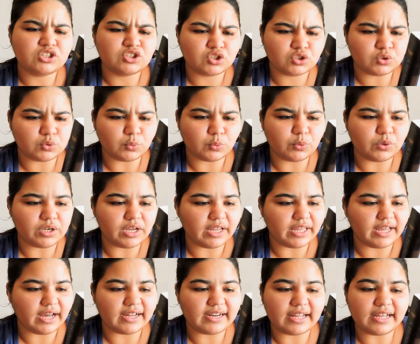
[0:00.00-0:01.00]
Soon,
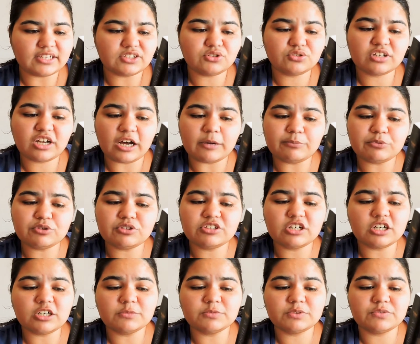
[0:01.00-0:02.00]
Ayan has to come to
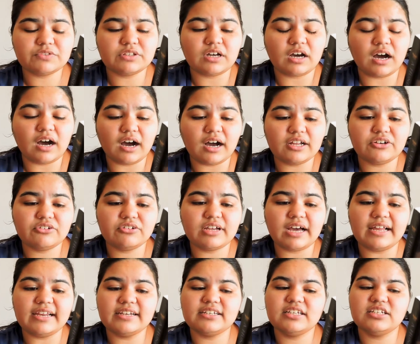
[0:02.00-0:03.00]
terms with the hard
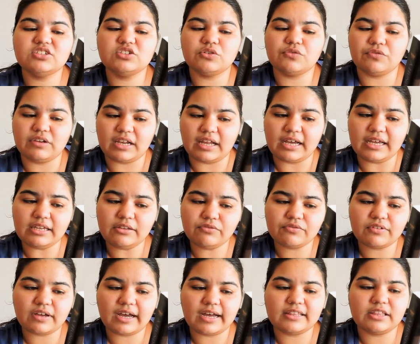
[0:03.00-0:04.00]
realities of
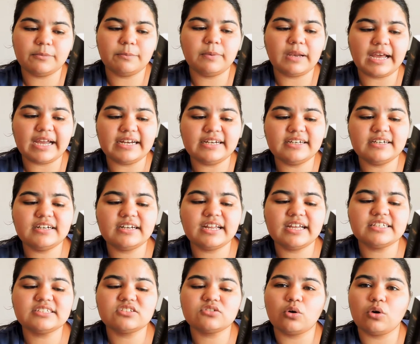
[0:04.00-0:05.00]
life and the
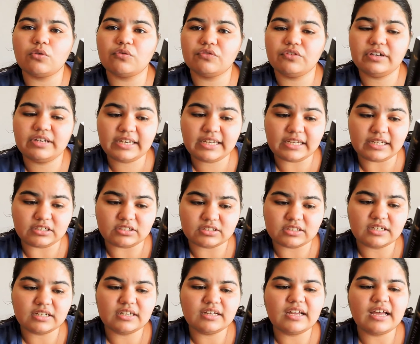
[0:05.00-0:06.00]
blindedness of
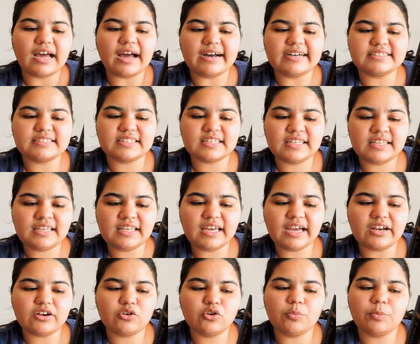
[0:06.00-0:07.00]
greed, as he
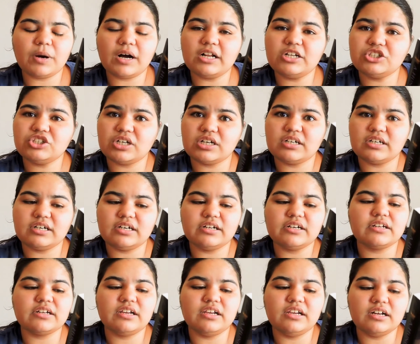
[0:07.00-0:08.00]
and Gopal
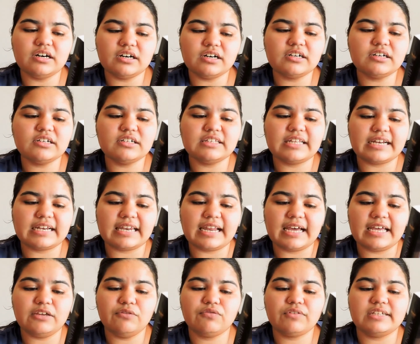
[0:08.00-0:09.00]
Shankar learn that
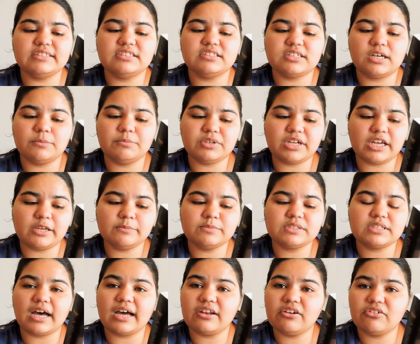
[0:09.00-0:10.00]
life can
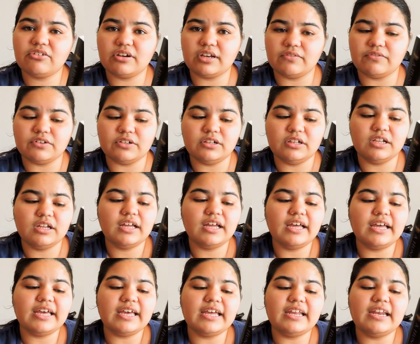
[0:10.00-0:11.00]
sometimes unravel
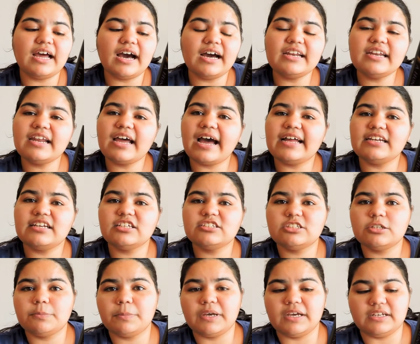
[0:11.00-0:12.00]
in
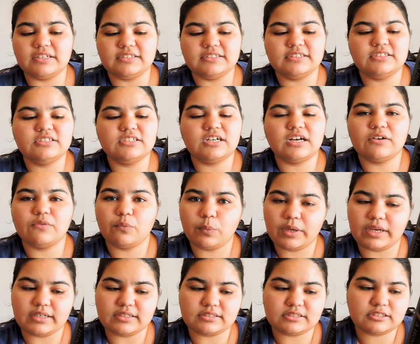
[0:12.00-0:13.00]
unanticipated
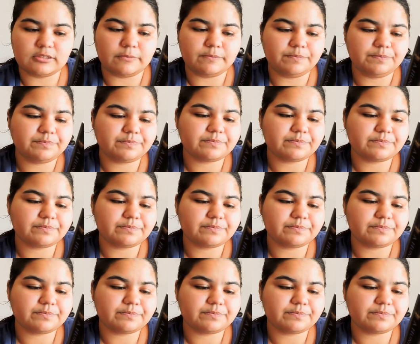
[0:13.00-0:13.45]
ways.